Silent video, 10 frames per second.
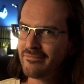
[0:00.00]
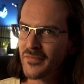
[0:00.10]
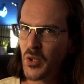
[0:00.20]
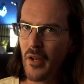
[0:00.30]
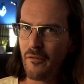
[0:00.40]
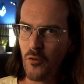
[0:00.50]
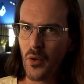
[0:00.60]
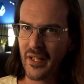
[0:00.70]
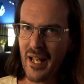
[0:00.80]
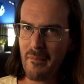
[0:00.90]
to a
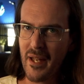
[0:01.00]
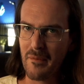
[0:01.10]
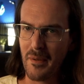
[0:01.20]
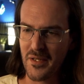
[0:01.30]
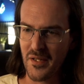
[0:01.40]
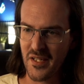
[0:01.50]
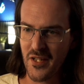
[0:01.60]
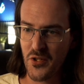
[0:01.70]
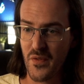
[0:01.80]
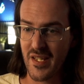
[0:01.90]
48 megapixel
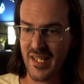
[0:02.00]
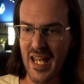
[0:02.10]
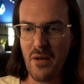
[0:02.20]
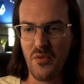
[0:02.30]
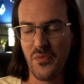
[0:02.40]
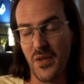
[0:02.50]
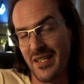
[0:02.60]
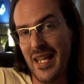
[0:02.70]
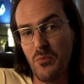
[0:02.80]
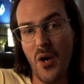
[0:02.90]
sensor, the same the
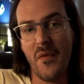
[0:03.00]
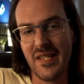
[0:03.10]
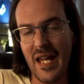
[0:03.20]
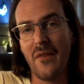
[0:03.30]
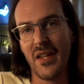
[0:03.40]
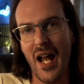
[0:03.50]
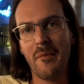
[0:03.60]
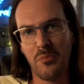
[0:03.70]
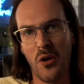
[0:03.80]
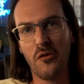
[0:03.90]
same one that's in the
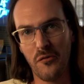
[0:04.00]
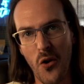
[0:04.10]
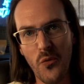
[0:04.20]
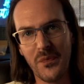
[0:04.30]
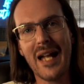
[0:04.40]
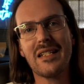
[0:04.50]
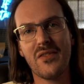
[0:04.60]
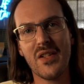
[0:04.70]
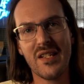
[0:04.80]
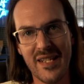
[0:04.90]
9 Pro Fold, that's
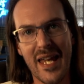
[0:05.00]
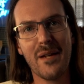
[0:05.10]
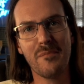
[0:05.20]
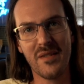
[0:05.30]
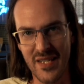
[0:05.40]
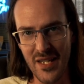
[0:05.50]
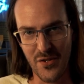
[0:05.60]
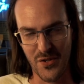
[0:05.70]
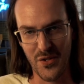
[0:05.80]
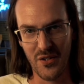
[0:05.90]
the same
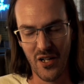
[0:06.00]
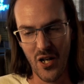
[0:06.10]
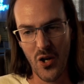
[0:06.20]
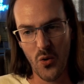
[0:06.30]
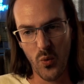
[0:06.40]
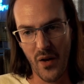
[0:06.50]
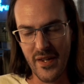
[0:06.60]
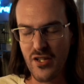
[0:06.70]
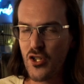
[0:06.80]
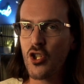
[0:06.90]
sensor. What
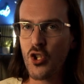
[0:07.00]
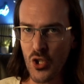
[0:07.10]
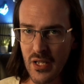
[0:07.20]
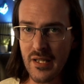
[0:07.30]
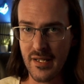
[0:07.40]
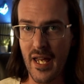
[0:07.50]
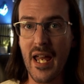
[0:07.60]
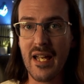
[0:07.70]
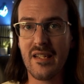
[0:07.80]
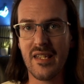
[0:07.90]
this should
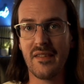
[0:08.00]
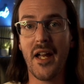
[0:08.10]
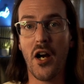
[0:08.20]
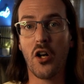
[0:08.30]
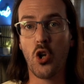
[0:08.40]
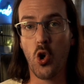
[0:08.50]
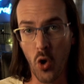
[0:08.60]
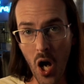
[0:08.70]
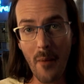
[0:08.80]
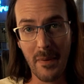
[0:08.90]
say is that they are
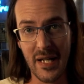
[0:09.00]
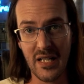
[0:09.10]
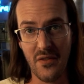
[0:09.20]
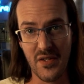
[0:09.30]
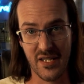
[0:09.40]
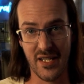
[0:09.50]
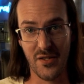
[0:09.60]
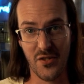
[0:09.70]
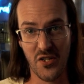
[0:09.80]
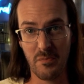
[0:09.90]
cropping the
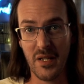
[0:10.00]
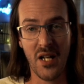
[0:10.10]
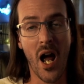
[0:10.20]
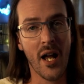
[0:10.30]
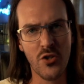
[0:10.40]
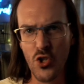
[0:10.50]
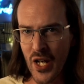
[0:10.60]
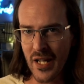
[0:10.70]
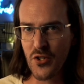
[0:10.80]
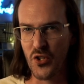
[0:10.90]
sensor but not
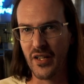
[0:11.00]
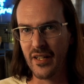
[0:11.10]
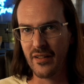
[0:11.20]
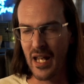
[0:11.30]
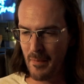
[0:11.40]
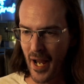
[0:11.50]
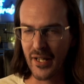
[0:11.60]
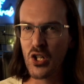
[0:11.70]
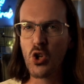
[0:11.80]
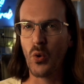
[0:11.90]
changing it. Am I
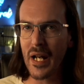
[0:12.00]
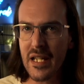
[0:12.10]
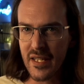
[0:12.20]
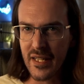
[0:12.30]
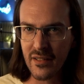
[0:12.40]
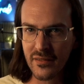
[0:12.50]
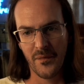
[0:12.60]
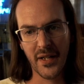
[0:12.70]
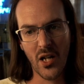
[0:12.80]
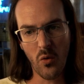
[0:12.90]
crazy?
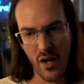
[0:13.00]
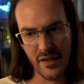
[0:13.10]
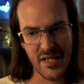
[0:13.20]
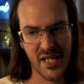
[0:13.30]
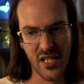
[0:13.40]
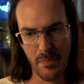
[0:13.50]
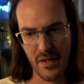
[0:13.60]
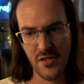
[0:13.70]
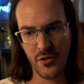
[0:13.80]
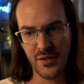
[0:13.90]
They go on to say the
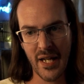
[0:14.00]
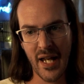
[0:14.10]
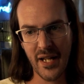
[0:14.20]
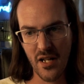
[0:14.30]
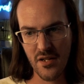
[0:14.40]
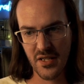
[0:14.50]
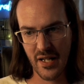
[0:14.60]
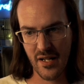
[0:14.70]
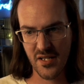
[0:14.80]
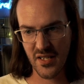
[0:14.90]
Pixel 9a does get
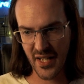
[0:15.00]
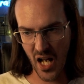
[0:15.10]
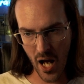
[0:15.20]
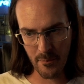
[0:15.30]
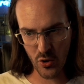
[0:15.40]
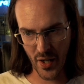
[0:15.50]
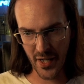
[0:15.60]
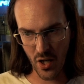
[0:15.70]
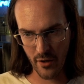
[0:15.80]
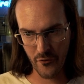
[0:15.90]
a slight
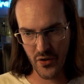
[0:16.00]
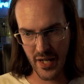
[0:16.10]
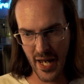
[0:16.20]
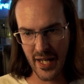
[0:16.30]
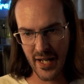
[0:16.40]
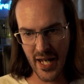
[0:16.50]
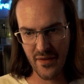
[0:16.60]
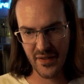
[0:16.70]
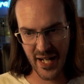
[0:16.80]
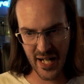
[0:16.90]
upgrade over the 8a in
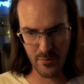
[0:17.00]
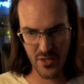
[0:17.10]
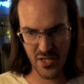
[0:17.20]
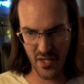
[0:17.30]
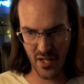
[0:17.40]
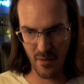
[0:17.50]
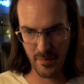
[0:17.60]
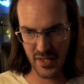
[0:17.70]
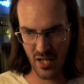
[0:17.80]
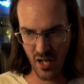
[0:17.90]
the camera setup
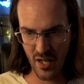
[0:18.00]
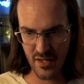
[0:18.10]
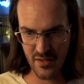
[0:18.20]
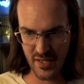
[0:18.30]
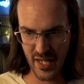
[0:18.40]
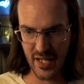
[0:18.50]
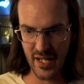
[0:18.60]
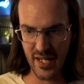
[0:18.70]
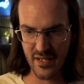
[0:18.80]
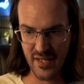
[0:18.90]
because it
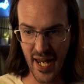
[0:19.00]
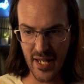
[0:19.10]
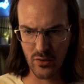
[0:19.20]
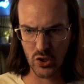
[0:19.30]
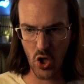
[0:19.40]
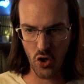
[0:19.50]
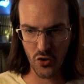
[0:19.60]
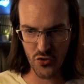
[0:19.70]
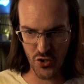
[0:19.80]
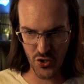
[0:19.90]
is a
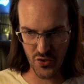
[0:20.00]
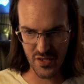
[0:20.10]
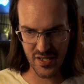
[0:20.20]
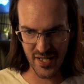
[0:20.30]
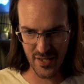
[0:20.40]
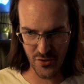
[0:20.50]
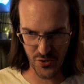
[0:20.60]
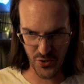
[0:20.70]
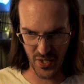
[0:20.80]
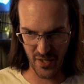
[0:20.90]
larger
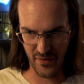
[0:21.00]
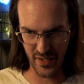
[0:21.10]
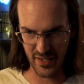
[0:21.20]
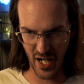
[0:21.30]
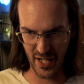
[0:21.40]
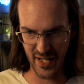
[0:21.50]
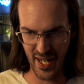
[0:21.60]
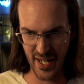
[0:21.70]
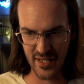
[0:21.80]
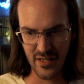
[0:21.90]
sensor in the
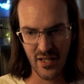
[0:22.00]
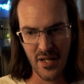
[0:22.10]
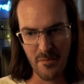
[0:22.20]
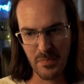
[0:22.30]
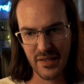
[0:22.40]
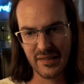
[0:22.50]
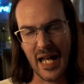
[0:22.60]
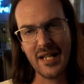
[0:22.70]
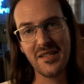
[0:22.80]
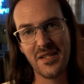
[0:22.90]
9a, but
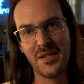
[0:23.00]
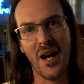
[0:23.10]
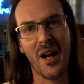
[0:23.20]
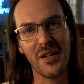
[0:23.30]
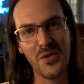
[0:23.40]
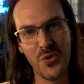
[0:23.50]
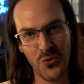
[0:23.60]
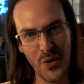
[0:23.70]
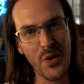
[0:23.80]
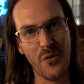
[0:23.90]
that's not
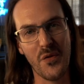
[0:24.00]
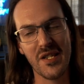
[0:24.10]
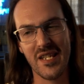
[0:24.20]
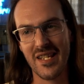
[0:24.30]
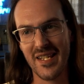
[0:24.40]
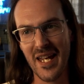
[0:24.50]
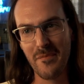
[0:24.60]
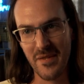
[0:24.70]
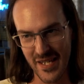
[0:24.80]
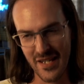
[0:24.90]
true. If it's the
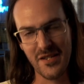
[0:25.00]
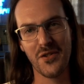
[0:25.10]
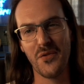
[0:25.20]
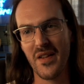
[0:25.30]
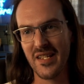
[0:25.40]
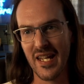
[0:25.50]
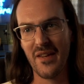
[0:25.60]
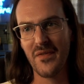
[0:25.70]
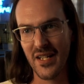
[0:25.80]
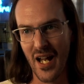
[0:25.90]
same sensor that's
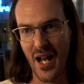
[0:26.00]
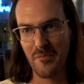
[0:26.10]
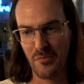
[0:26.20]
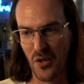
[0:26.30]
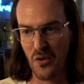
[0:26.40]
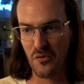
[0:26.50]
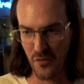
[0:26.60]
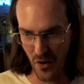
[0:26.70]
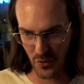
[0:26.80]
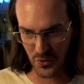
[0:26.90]
in the 9 Pro
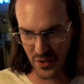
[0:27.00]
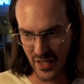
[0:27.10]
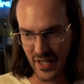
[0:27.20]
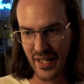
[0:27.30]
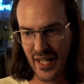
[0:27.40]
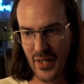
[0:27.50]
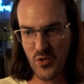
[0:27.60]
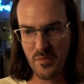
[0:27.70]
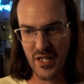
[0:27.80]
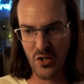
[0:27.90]
Fold, it
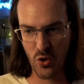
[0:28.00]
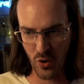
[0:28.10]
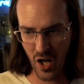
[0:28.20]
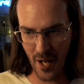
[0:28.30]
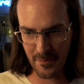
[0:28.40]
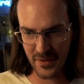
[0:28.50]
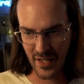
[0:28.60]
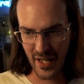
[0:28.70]
would be cropped